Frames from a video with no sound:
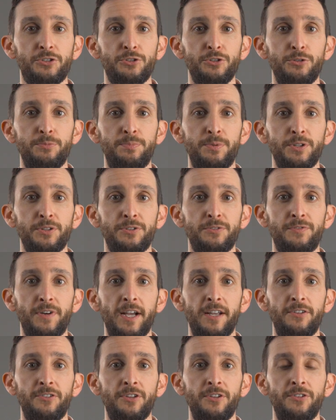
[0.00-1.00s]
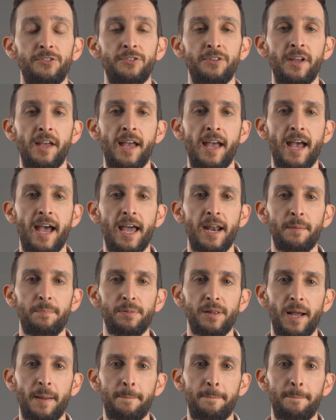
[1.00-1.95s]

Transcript: to group your devices and apply